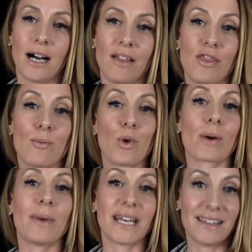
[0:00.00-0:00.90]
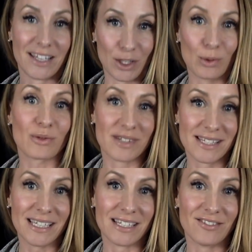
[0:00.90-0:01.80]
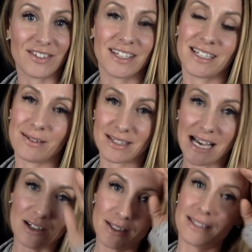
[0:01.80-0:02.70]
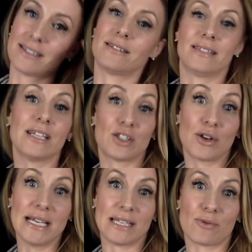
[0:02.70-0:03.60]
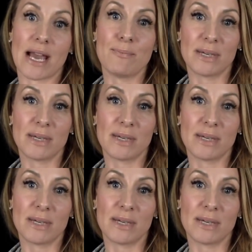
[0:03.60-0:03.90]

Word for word: the more money that you will receive sounds sounds crazy, right?